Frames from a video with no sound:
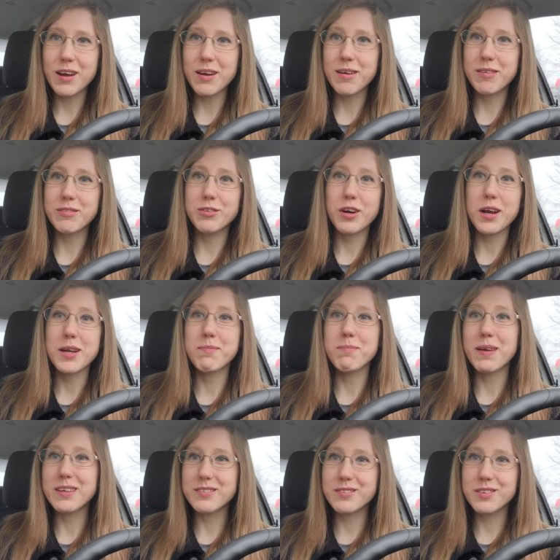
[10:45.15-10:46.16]
of trying
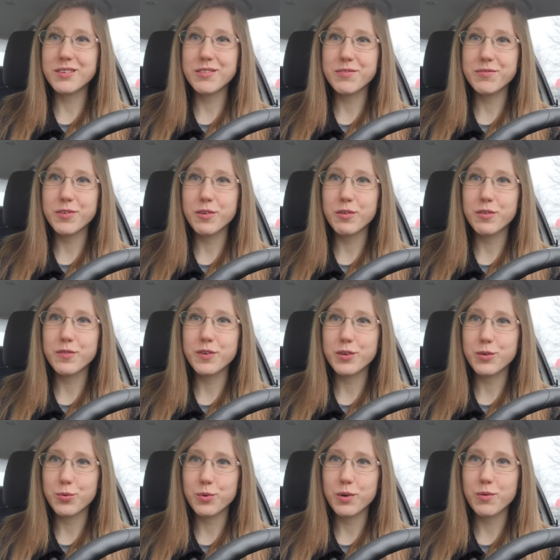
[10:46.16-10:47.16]
Mexican food for
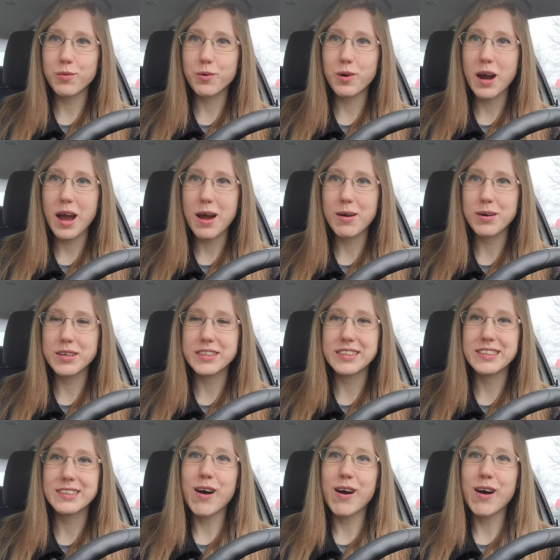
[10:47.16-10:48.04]
24 hours.